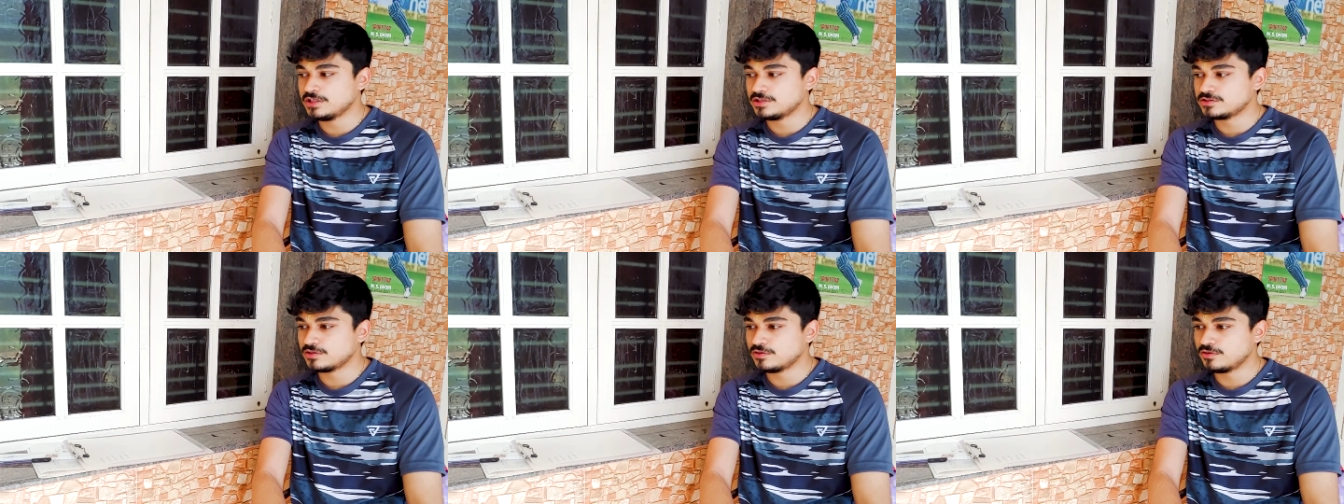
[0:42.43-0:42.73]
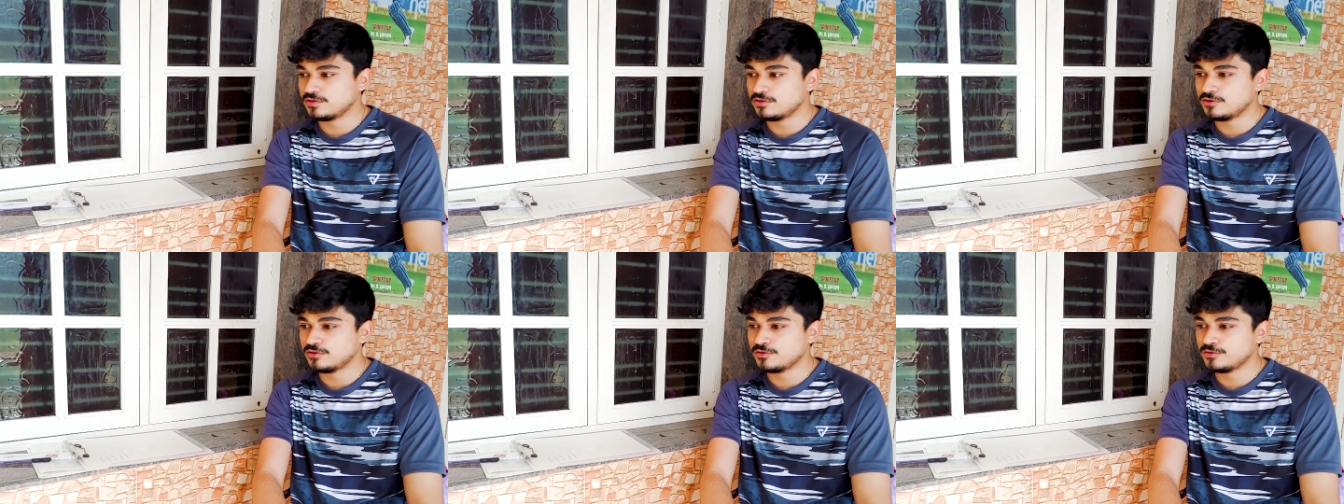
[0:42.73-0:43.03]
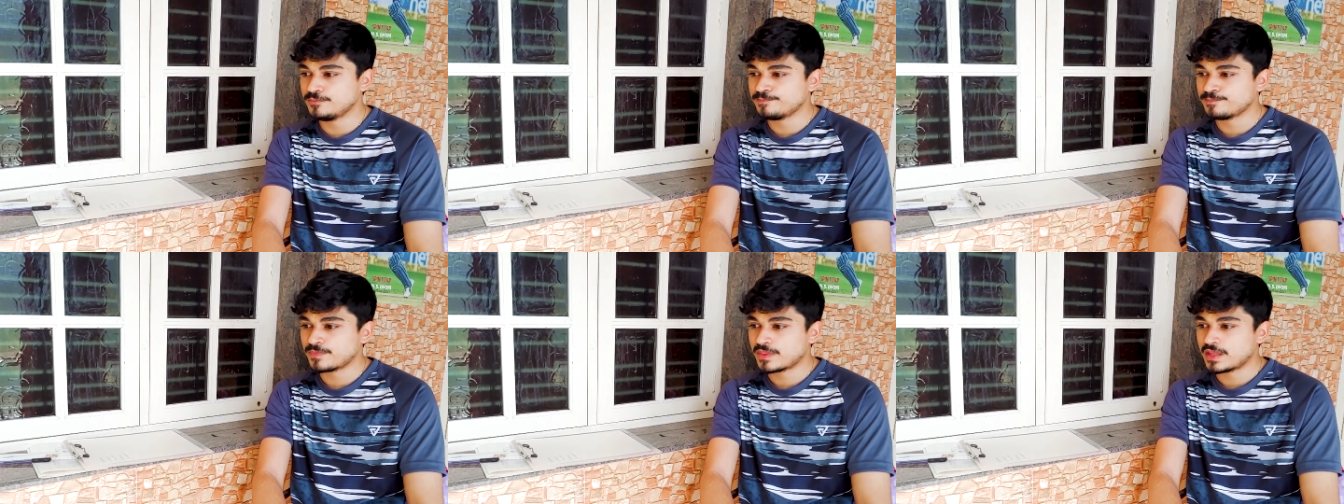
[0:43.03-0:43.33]

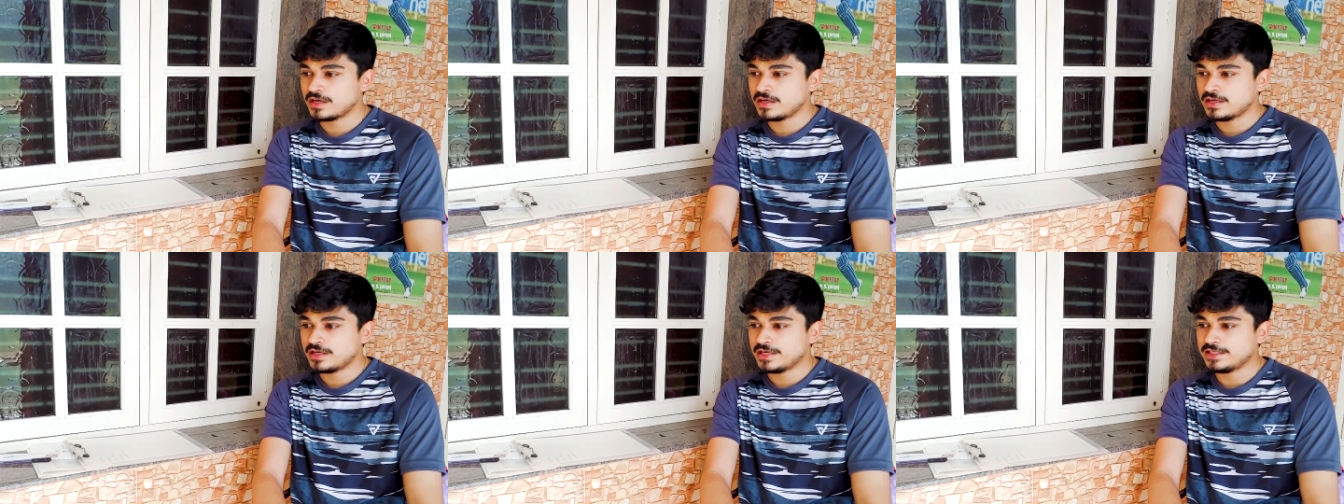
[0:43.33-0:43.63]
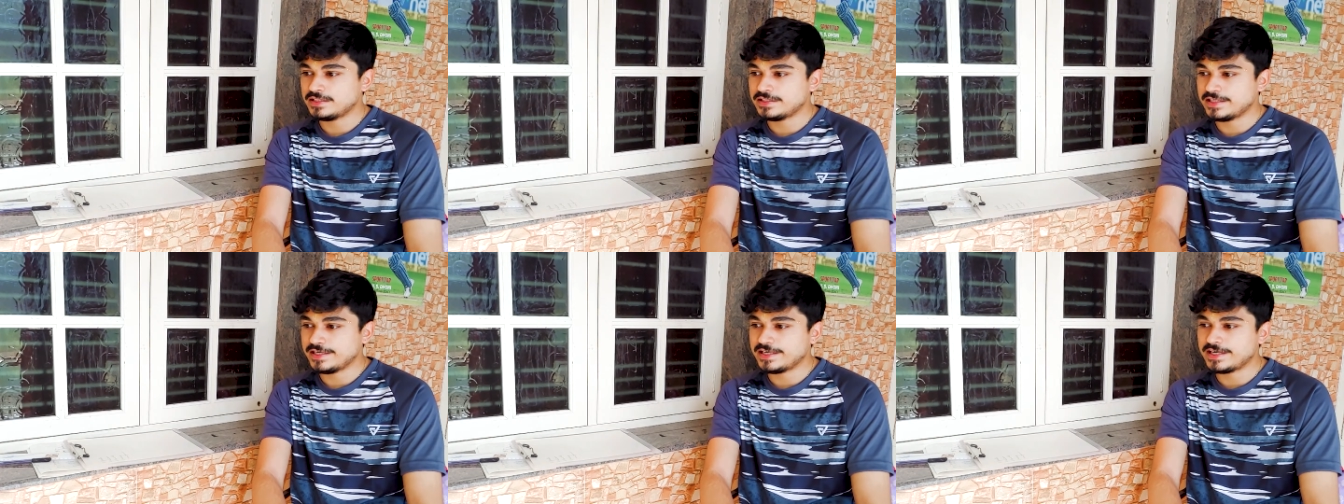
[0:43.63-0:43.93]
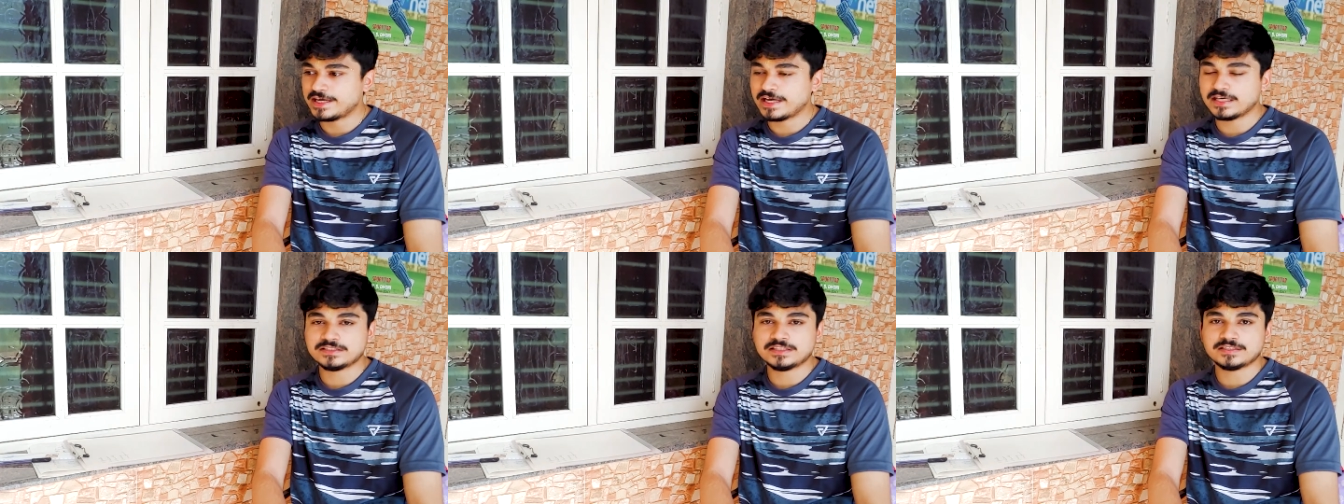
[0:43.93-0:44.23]
So in
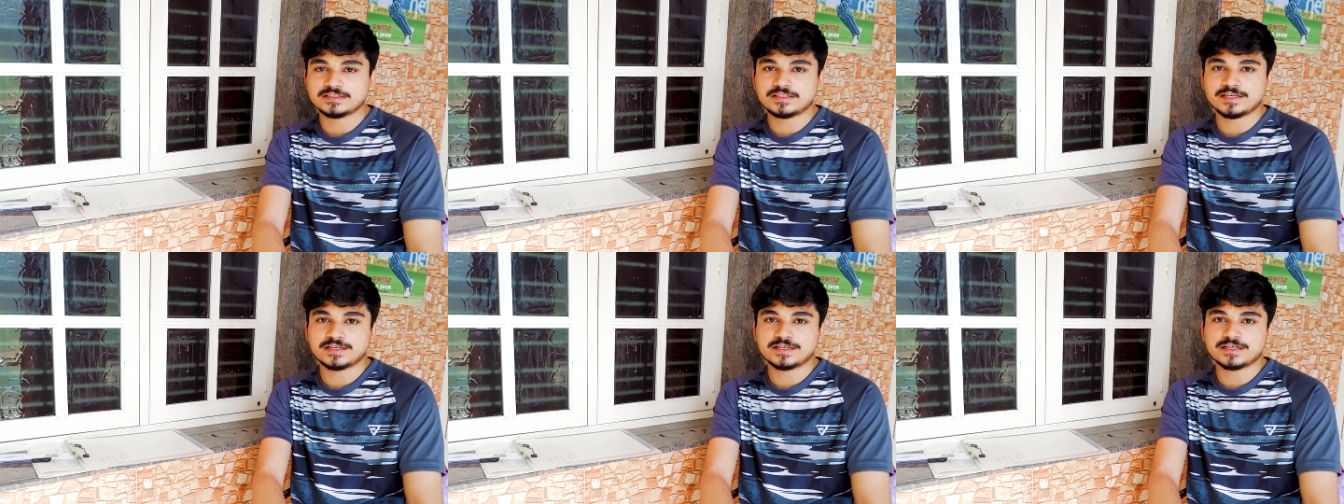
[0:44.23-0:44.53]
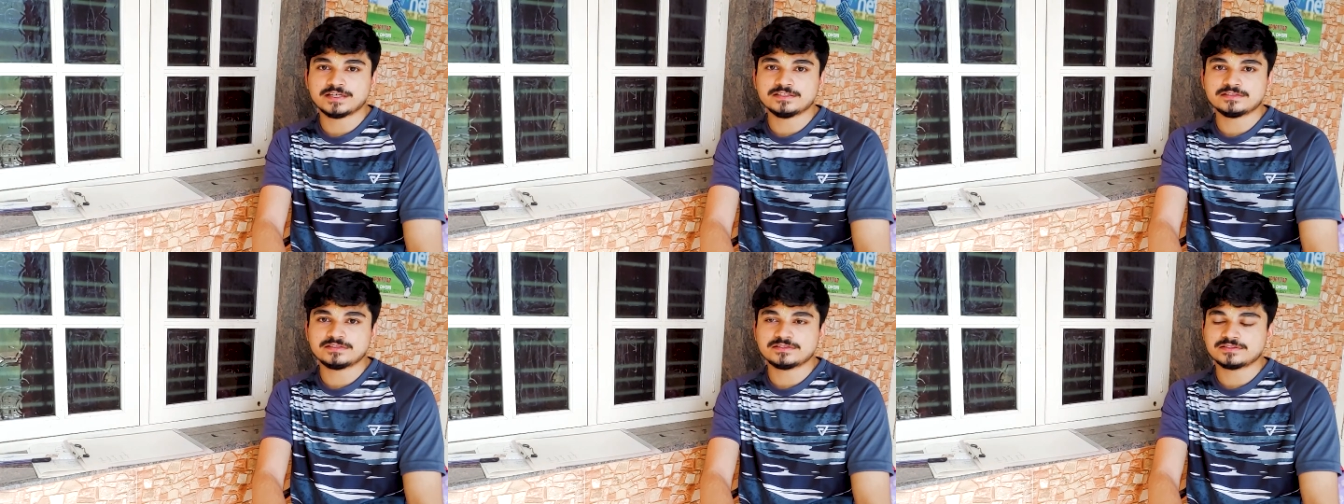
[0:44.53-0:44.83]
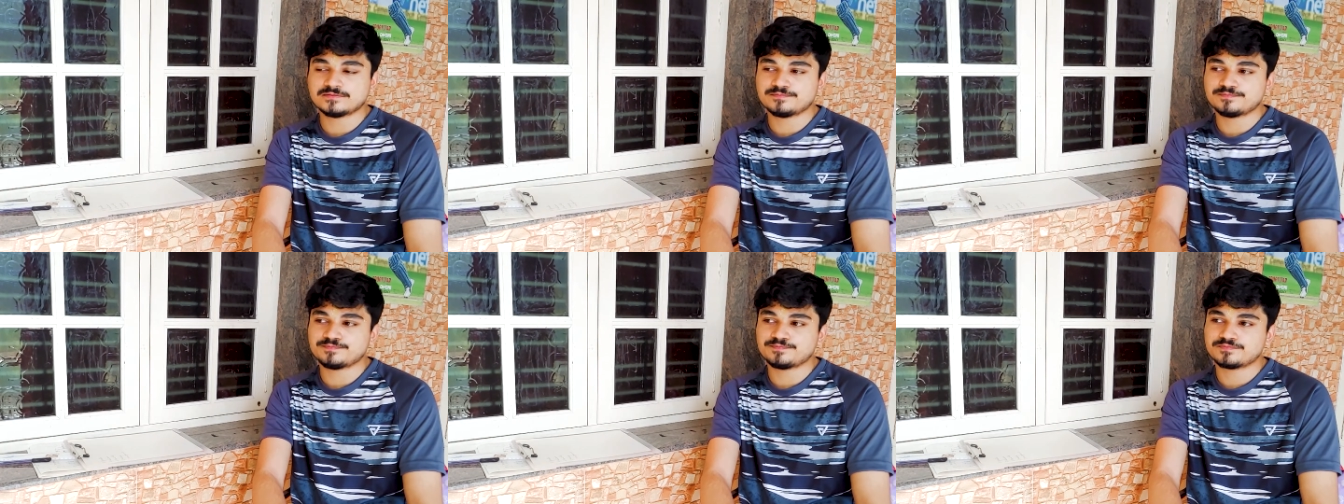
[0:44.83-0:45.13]
India, the thing is